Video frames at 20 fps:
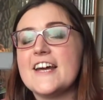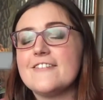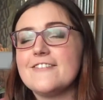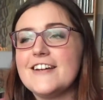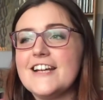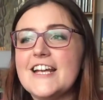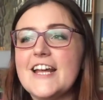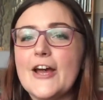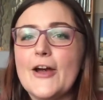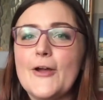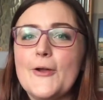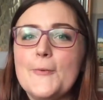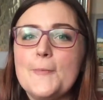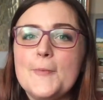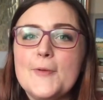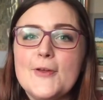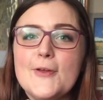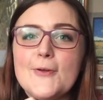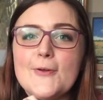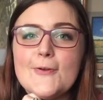I really
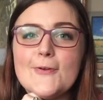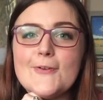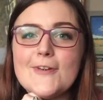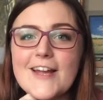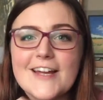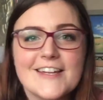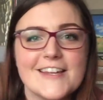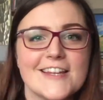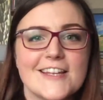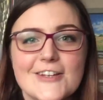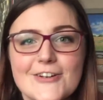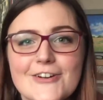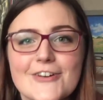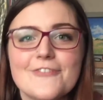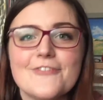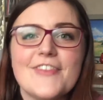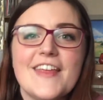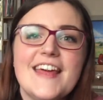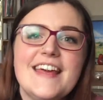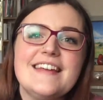hope you like the look
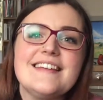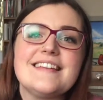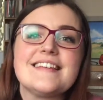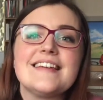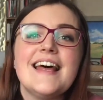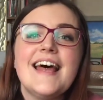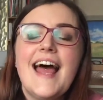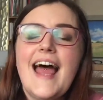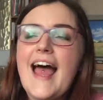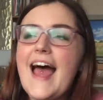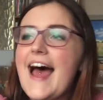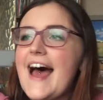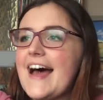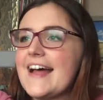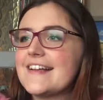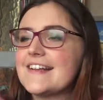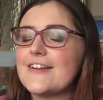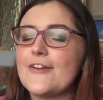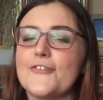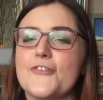of this
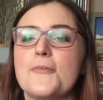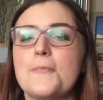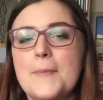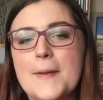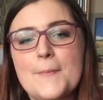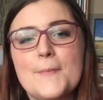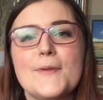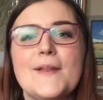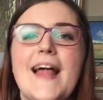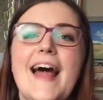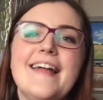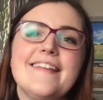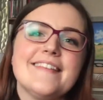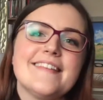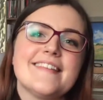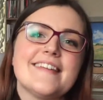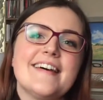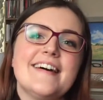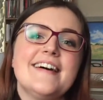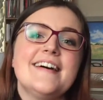and lots of people
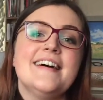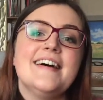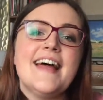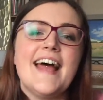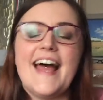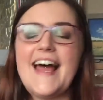enter,